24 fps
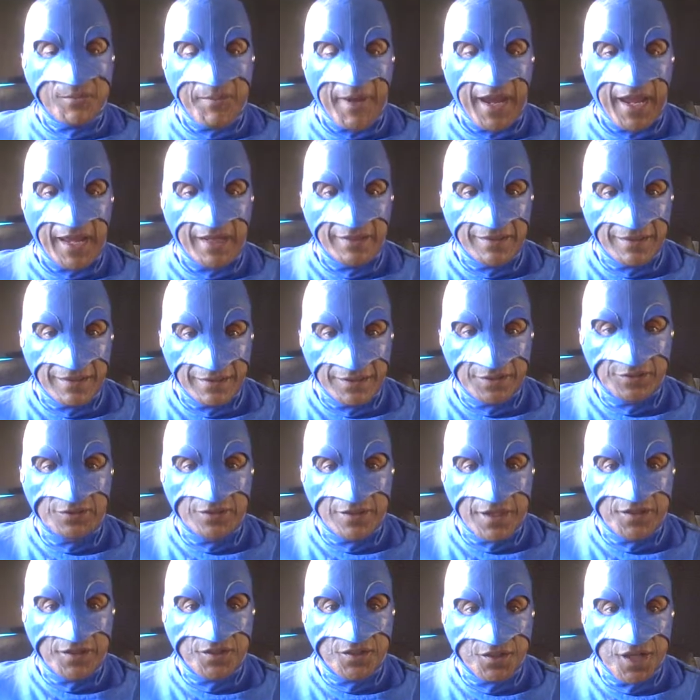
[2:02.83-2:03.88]
Man. This is
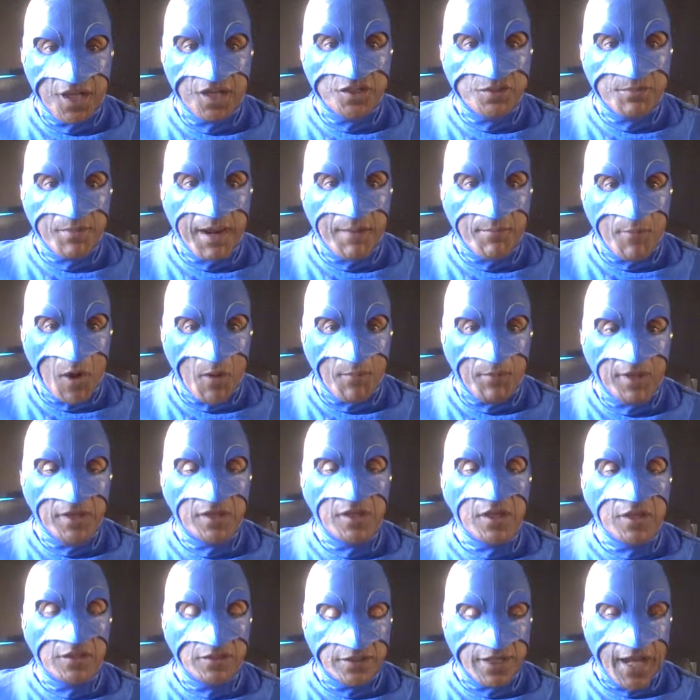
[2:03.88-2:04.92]
another Danger Man moment.
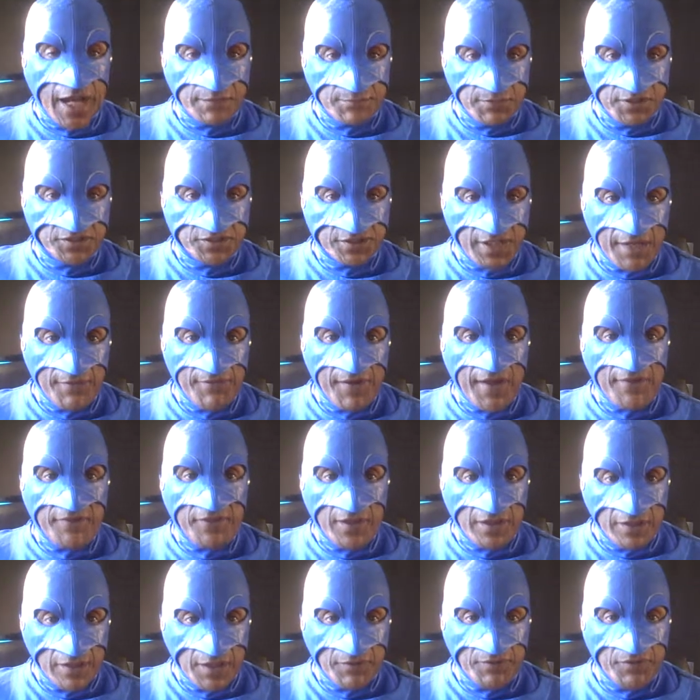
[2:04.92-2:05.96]
You guys be safe out
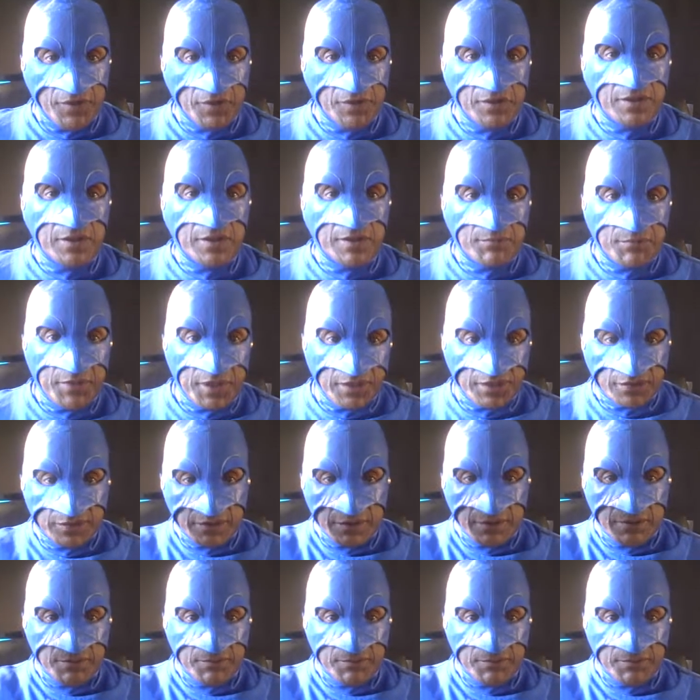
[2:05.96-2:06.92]
there. Love you. Peace.